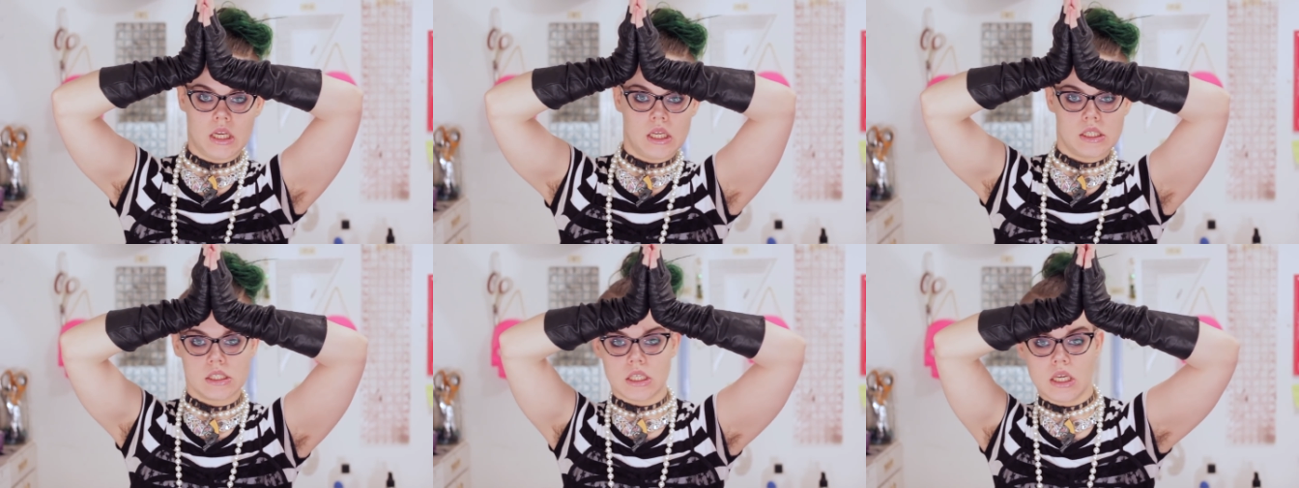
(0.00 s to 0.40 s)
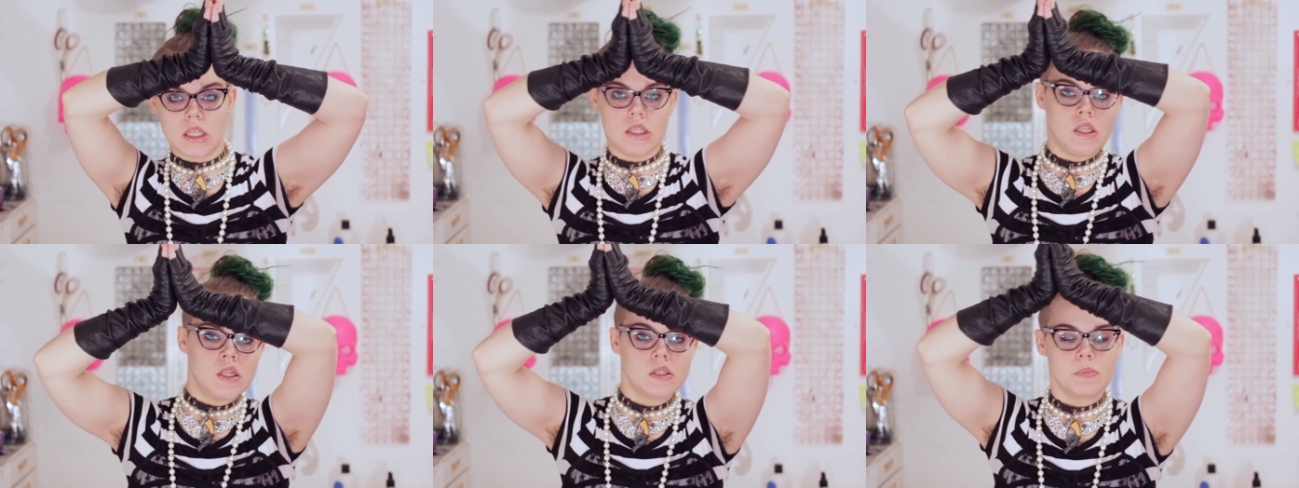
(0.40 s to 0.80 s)
Let's
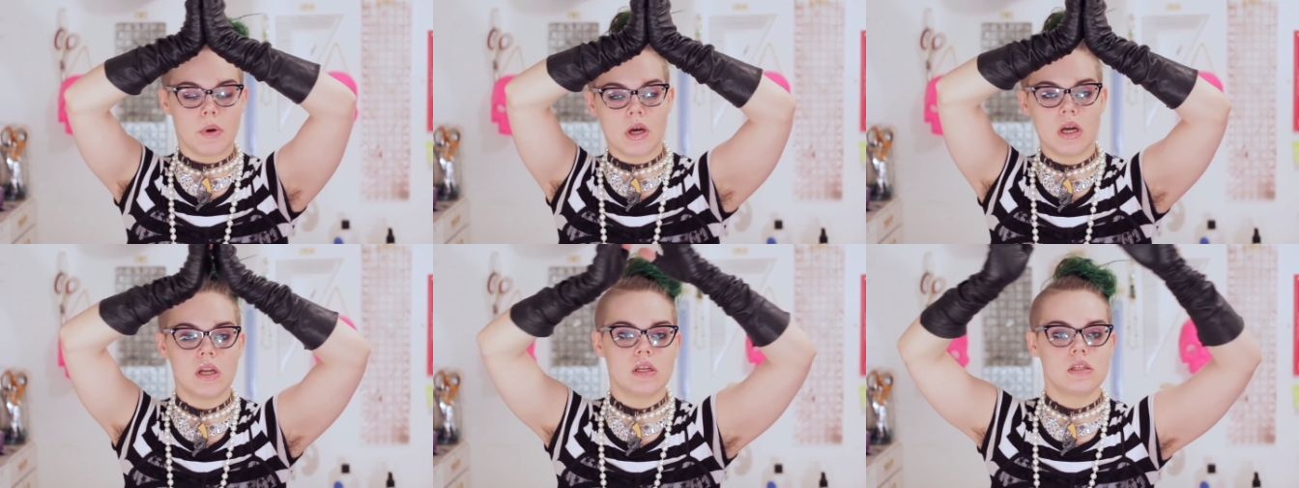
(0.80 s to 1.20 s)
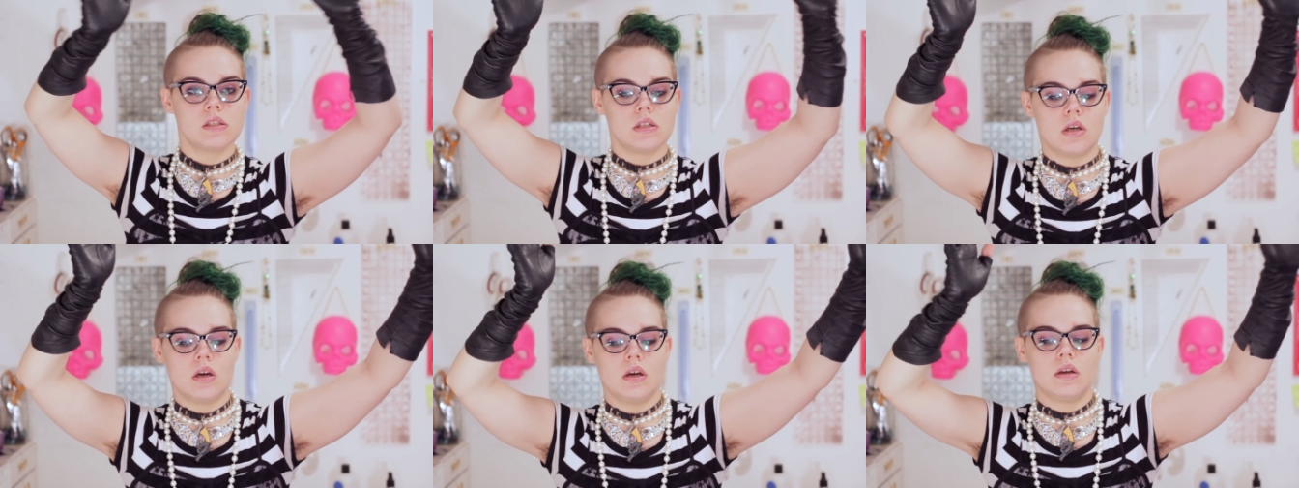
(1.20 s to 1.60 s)
get this party
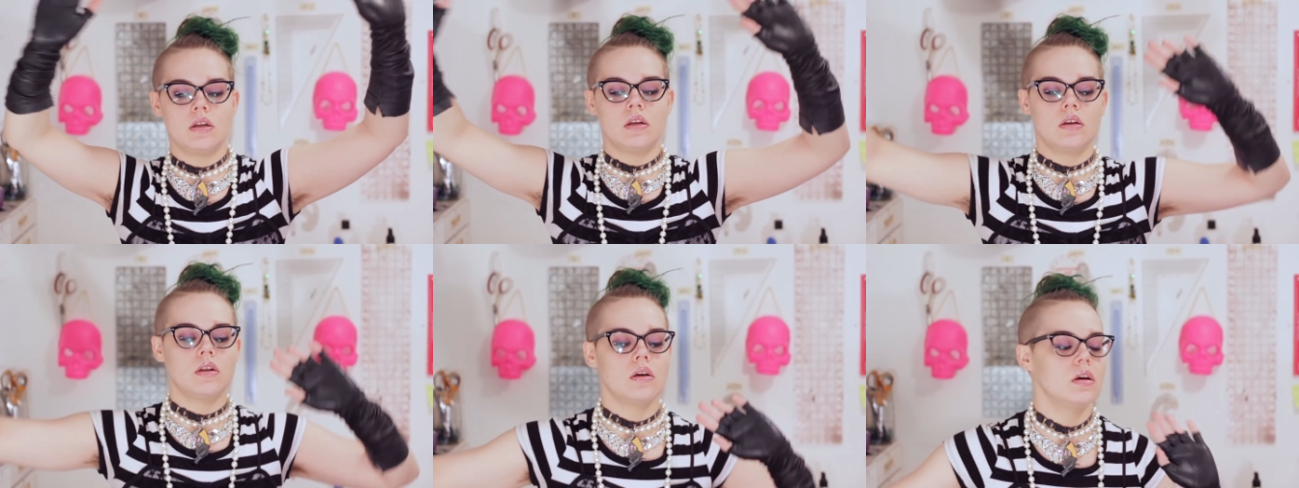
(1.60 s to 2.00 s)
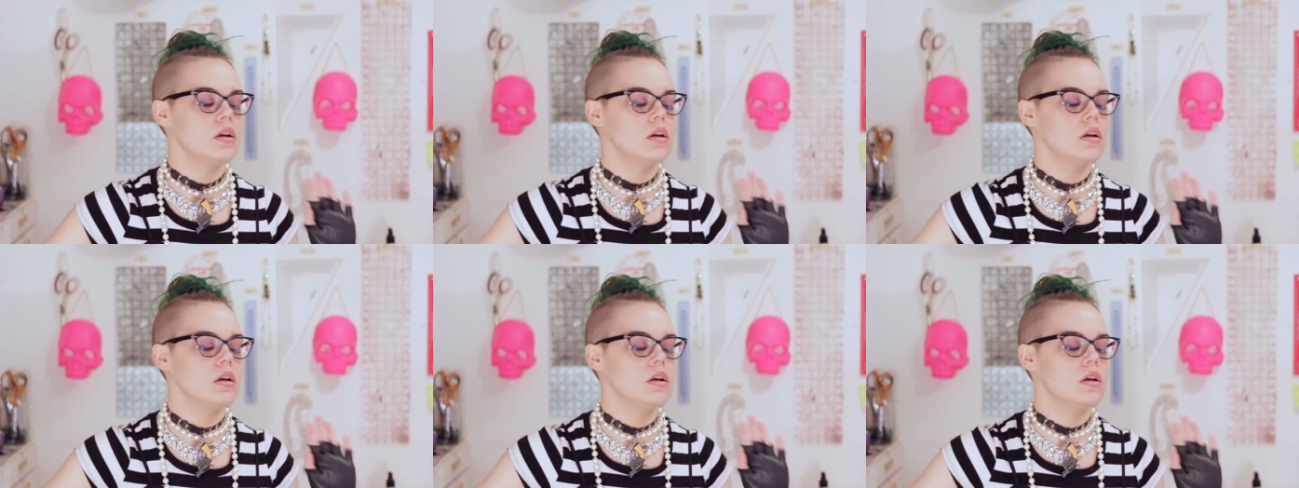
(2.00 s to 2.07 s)
started